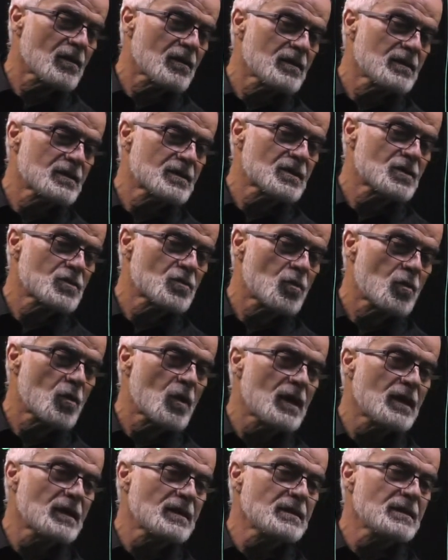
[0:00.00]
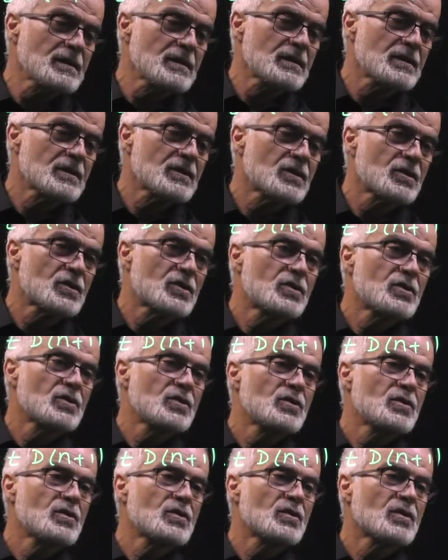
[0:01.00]
this is 1,
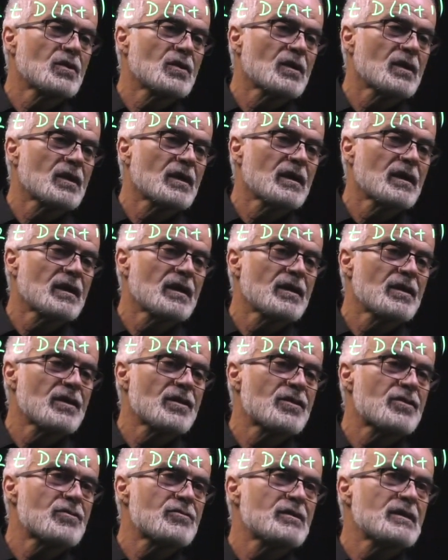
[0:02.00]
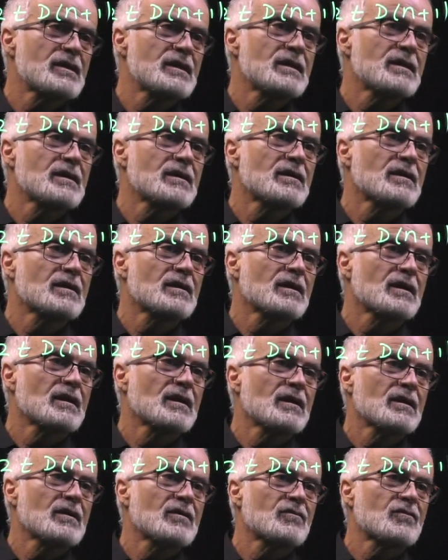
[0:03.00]
2, 3,
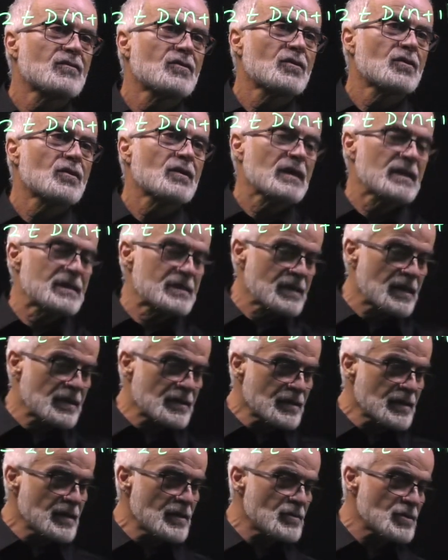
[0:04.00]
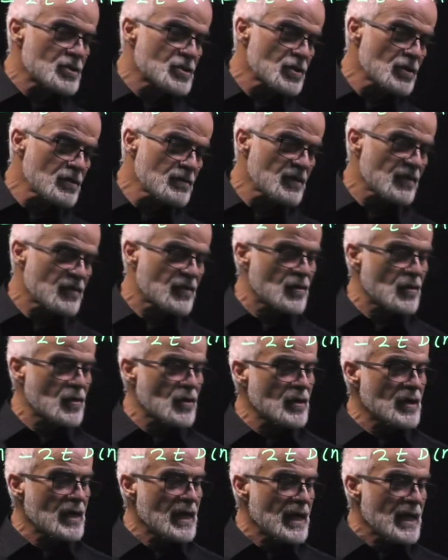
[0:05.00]
4, etc. We showed
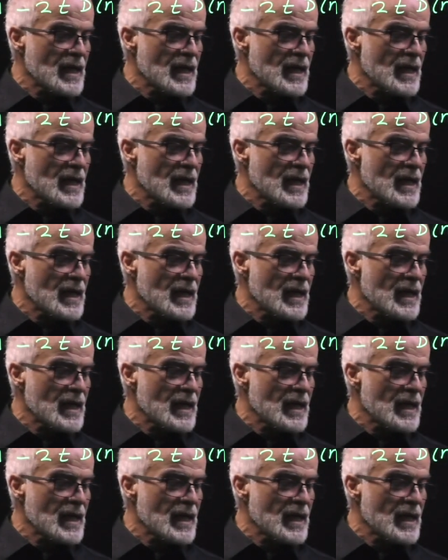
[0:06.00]
before